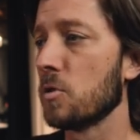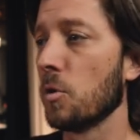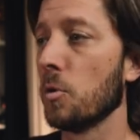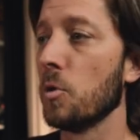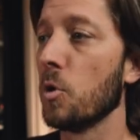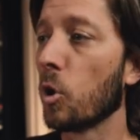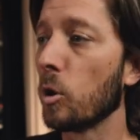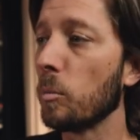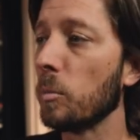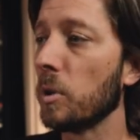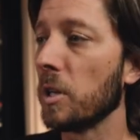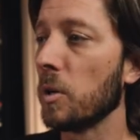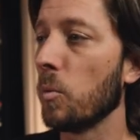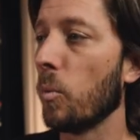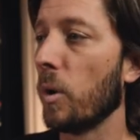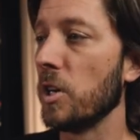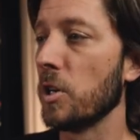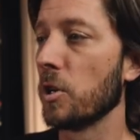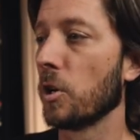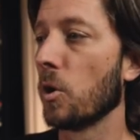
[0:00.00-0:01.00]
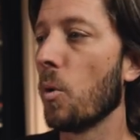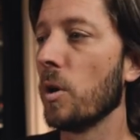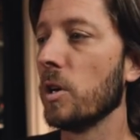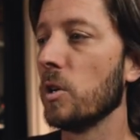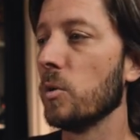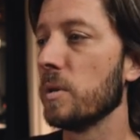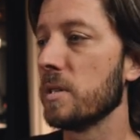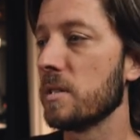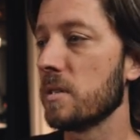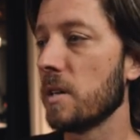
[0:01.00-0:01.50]
So normally when you're going
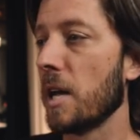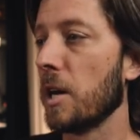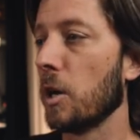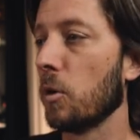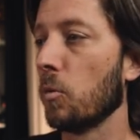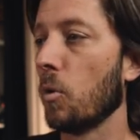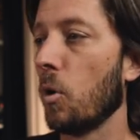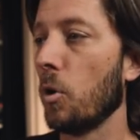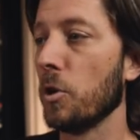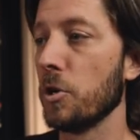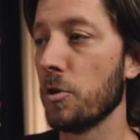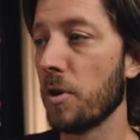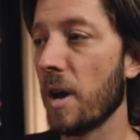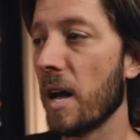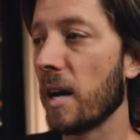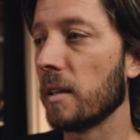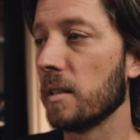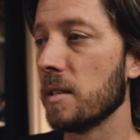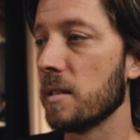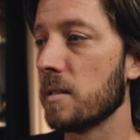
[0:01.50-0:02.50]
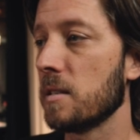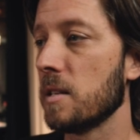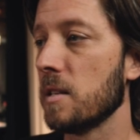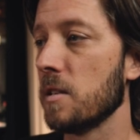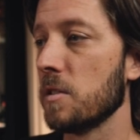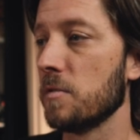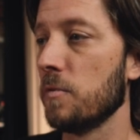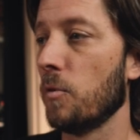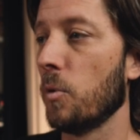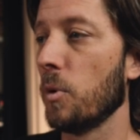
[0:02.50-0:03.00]
to assign a role, you're not going to see
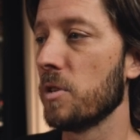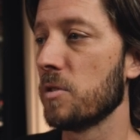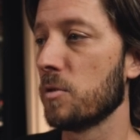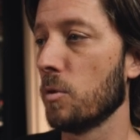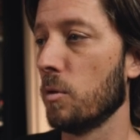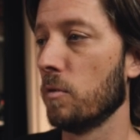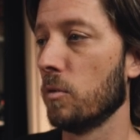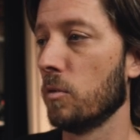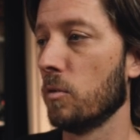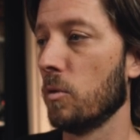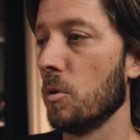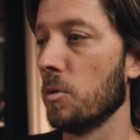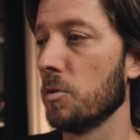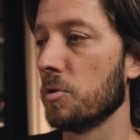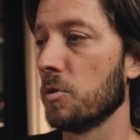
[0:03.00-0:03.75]
this voiceover role.